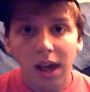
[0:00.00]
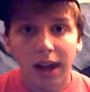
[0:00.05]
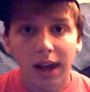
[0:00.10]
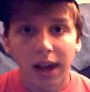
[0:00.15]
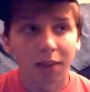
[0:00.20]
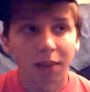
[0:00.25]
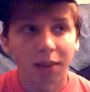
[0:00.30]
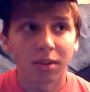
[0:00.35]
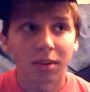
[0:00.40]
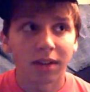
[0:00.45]

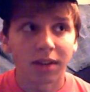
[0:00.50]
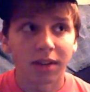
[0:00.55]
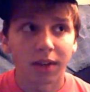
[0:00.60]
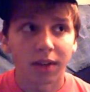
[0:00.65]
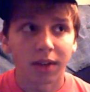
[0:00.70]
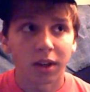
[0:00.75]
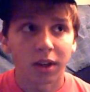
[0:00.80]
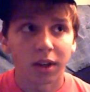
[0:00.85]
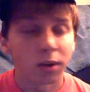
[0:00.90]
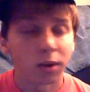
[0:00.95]
And I believe
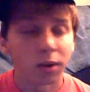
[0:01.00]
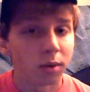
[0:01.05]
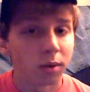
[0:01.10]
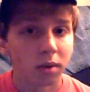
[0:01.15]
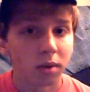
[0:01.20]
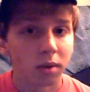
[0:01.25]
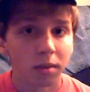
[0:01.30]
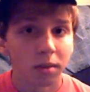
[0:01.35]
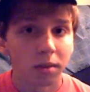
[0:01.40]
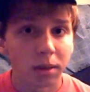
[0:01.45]
that
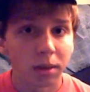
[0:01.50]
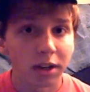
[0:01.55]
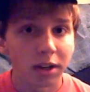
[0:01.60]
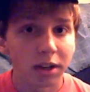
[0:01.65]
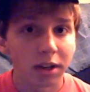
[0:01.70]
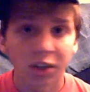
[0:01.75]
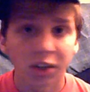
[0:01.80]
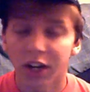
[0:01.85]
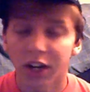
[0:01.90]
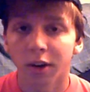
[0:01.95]
you maybe
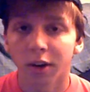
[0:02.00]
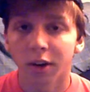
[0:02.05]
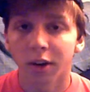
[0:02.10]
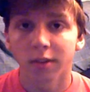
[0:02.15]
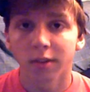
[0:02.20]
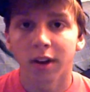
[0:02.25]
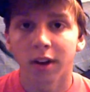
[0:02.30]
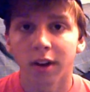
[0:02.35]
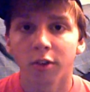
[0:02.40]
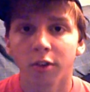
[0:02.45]
need to check
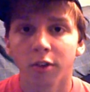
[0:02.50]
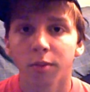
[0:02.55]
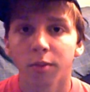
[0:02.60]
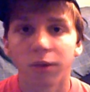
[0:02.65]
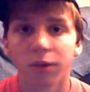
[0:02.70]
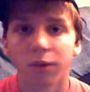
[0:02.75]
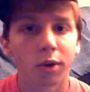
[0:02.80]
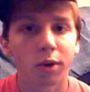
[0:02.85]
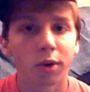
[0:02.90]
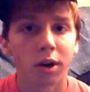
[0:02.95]
yourself
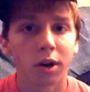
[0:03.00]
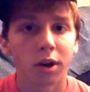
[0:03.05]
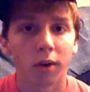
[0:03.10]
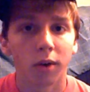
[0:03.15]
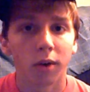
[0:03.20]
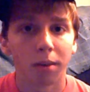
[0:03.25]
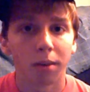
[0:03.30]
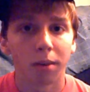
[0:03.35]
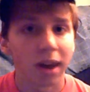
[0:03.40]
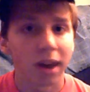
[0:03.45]
before you go
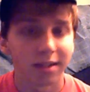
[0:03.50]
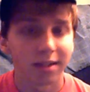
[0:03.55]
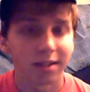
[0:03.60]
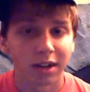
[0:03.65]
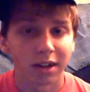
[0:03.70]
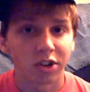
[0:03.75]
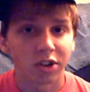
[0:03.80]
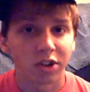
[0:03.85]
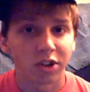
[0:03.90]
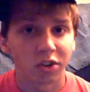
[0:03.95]
around
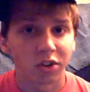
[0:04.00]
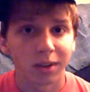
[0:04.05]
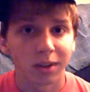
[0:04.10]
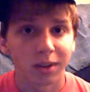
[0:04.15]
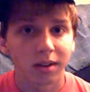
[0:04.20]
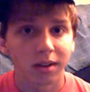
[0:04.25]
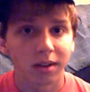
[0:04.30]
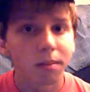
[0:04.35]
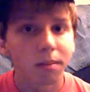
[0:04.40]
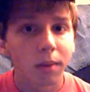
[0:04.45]
passing out
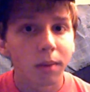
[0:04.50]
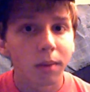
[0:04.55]
judgment.